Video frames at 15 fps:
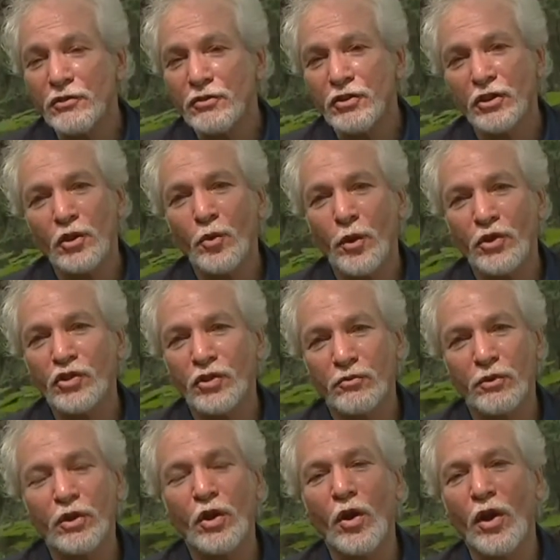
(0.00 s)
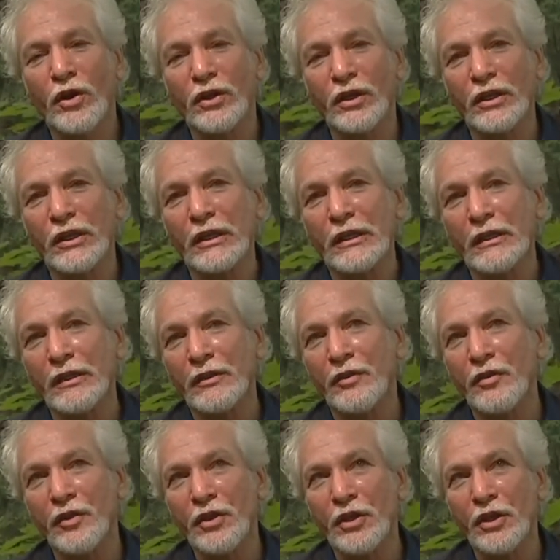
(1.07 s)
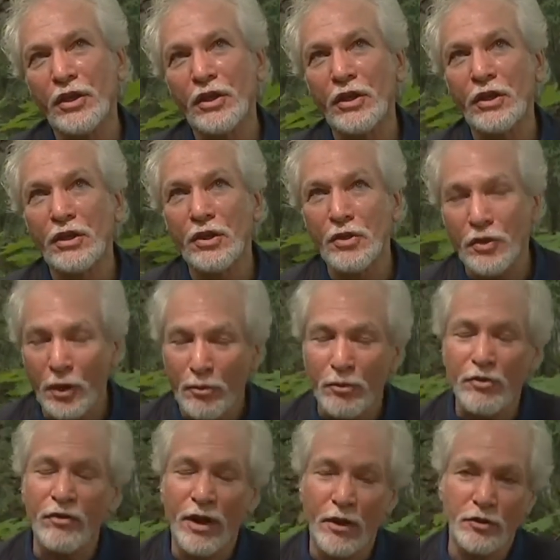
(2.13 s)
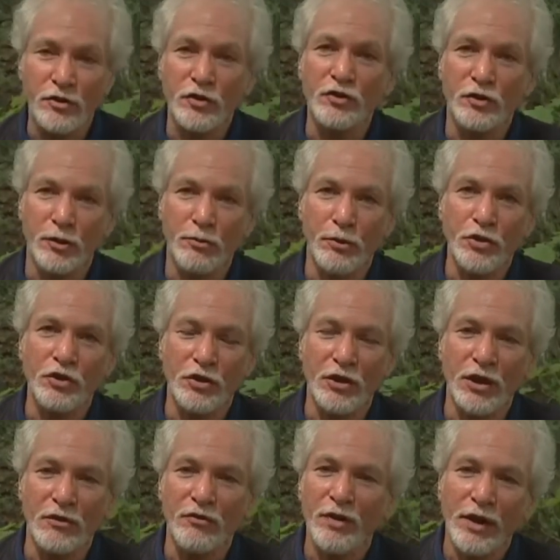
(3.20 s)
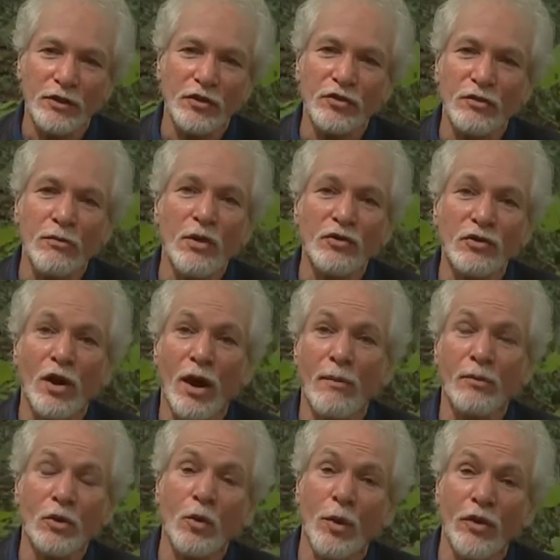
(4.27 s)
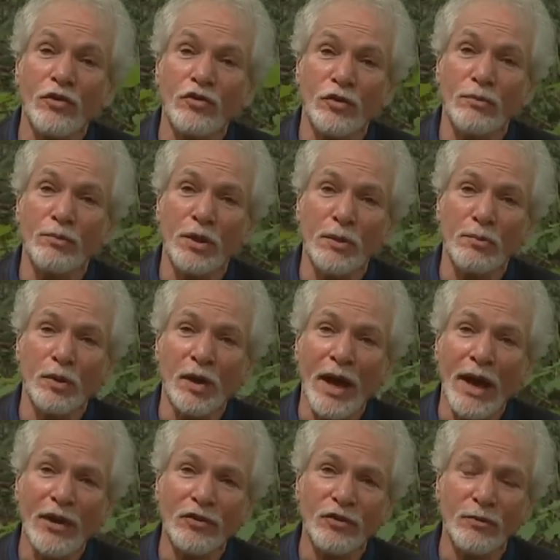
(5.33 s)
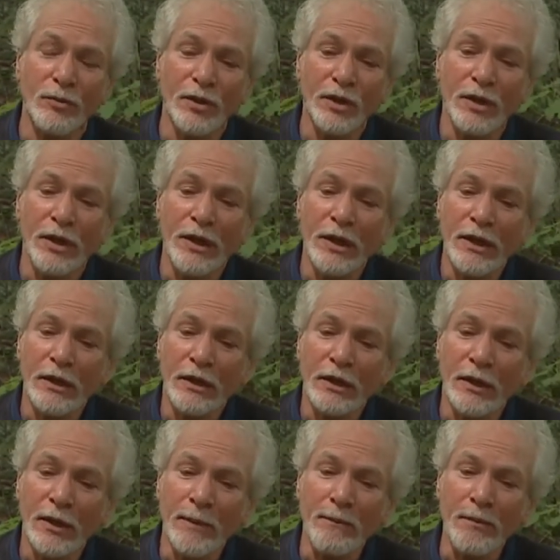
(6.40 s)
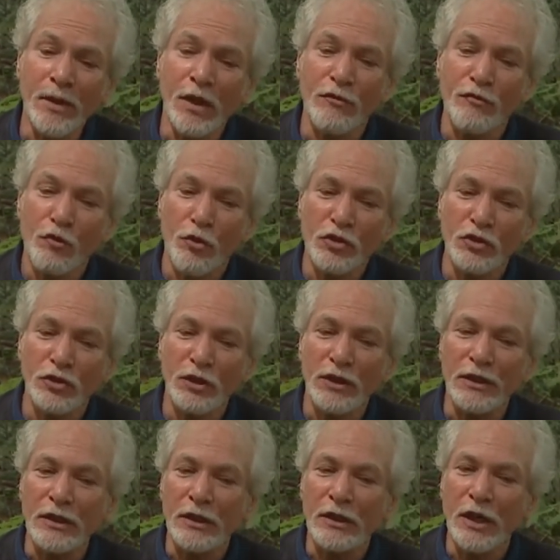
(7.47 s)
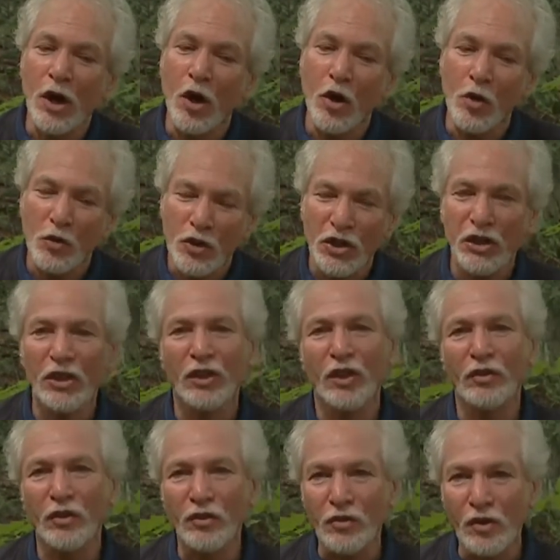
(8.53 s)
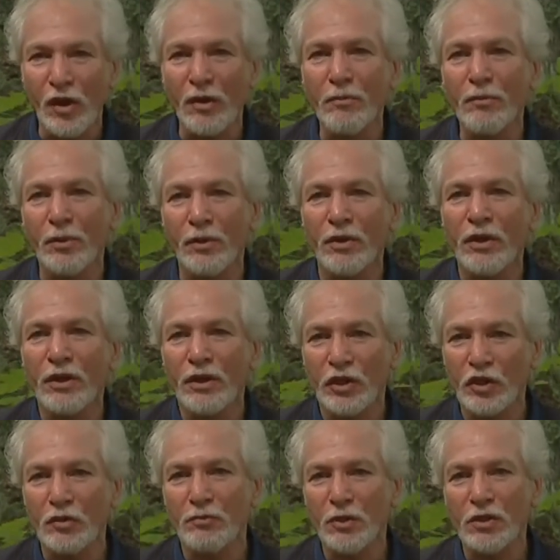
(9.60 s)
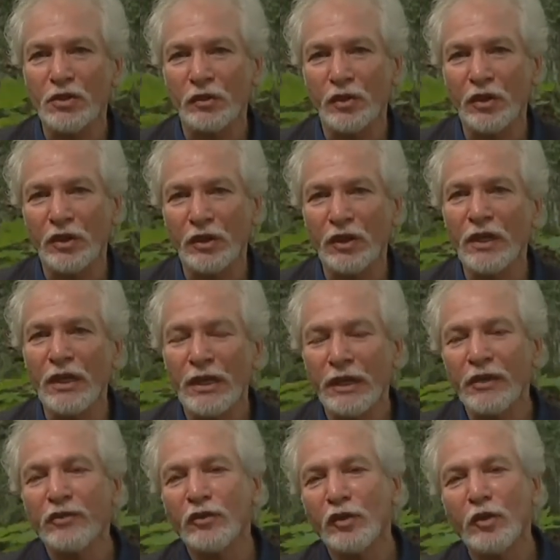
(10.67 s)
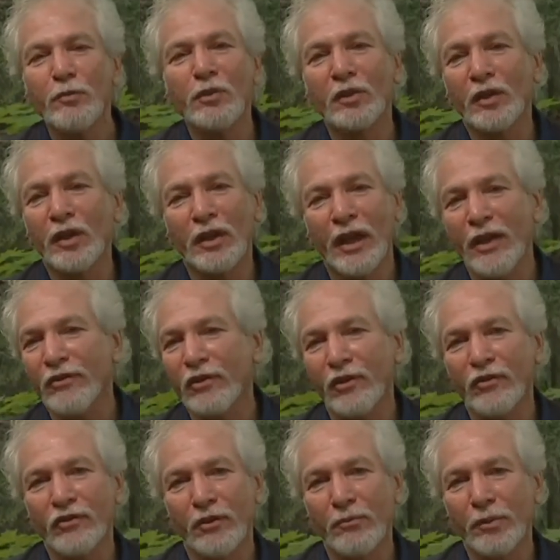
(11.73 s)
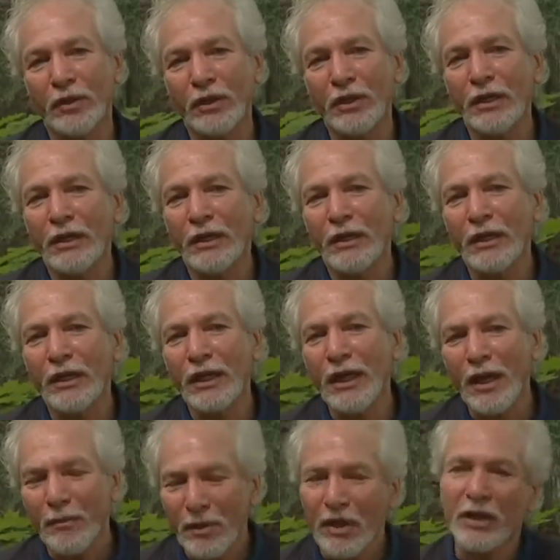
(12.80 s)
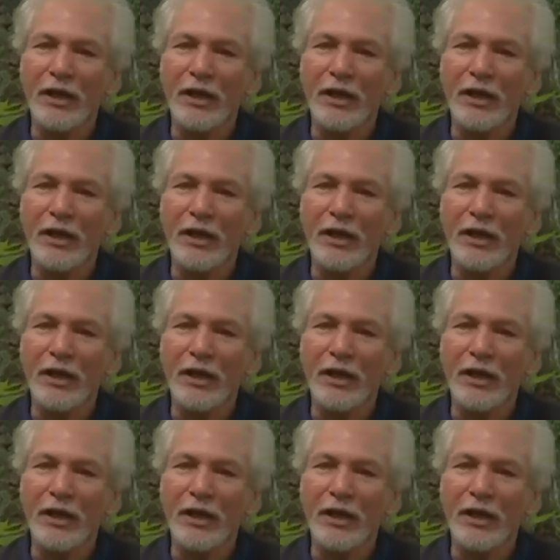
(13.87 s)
interesting question regarding the number of hours of sleep we should get. In fact, it's the most common question people ask me. Um, unfortunately, honing in on the number is misleading. It's a little bit like asking somebody, how many